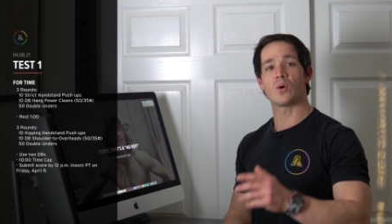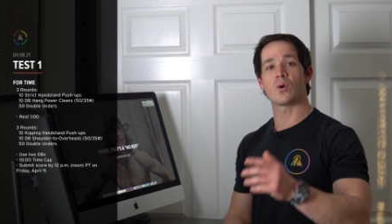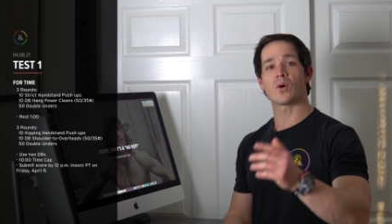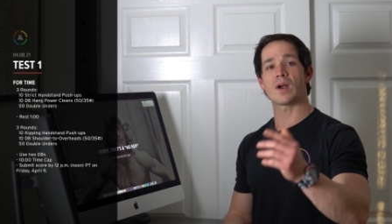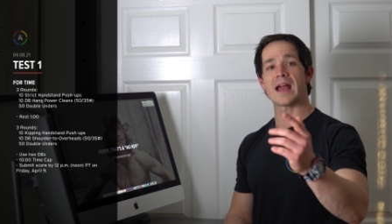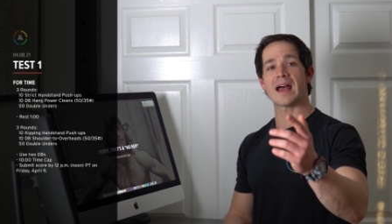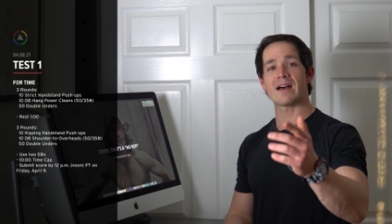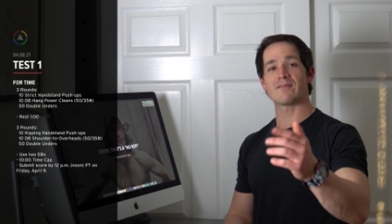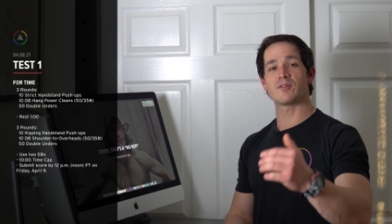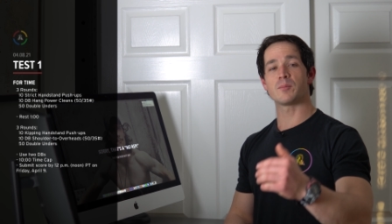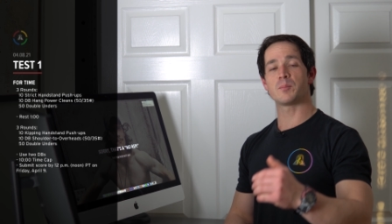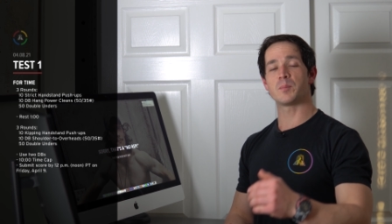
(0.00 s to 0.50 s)
or
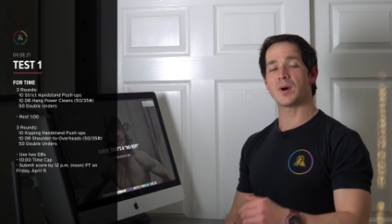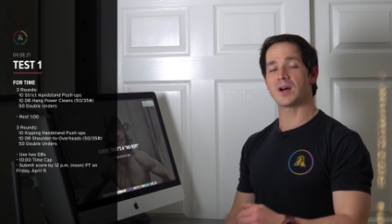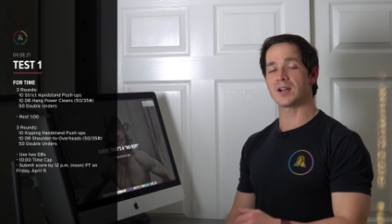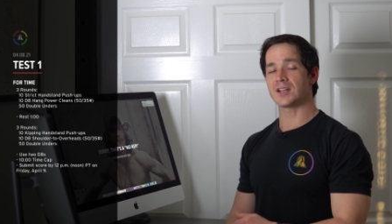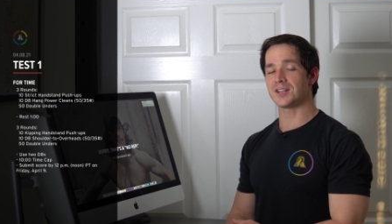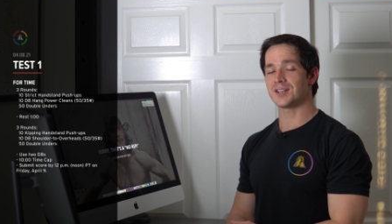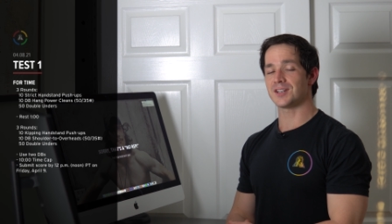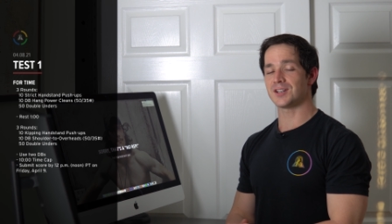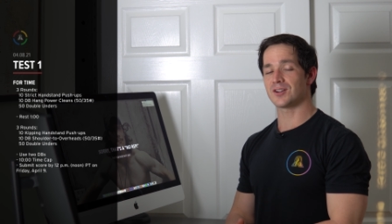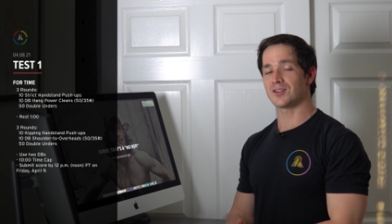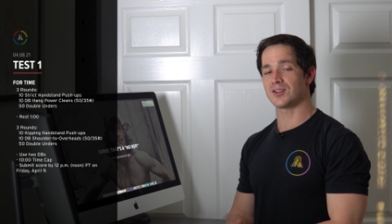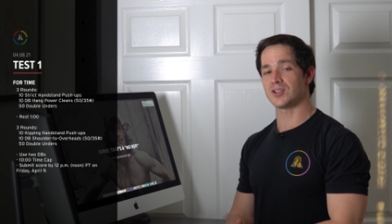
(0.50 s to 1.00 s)
have a
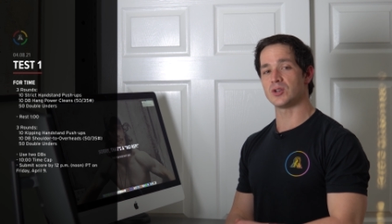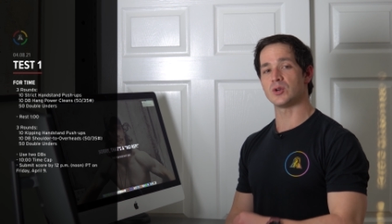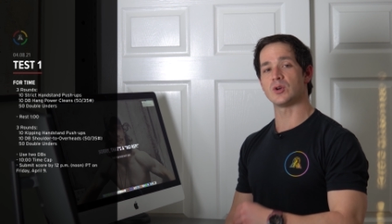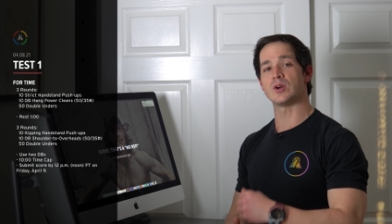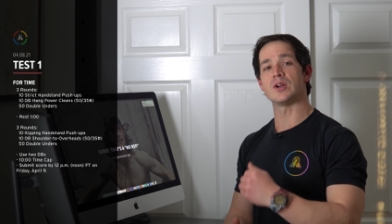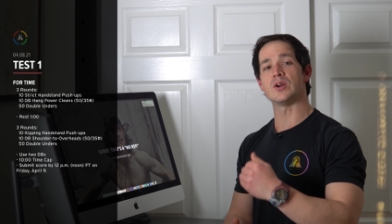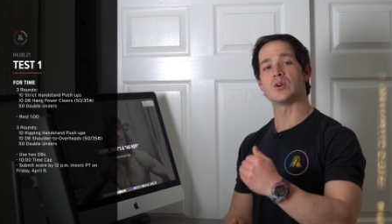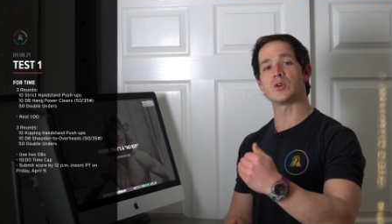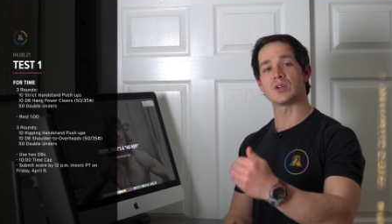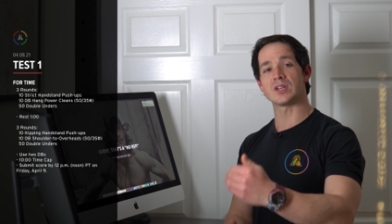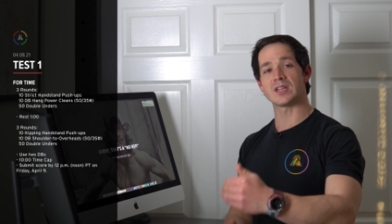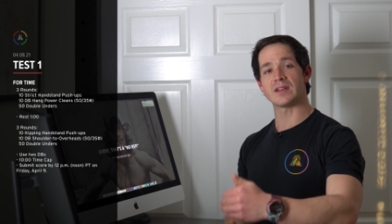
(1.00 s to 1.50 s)
buddy near you
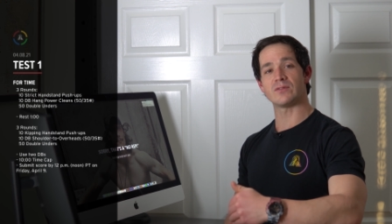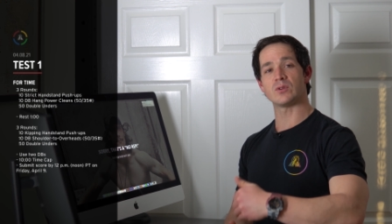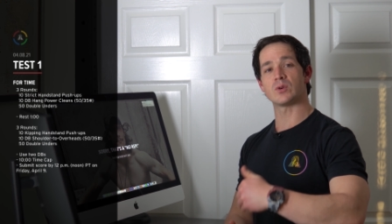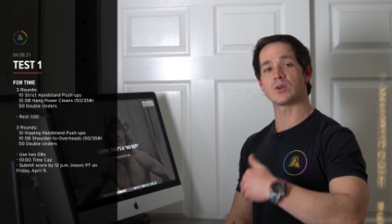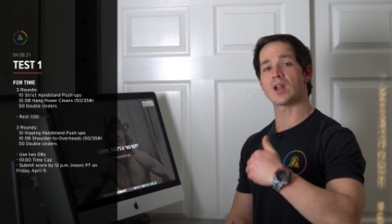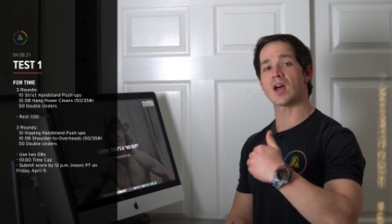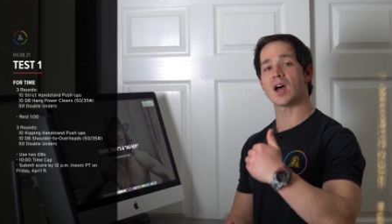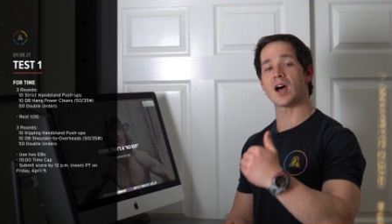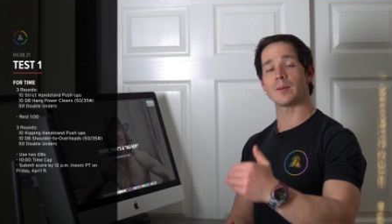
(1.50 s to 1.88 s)
who can give you an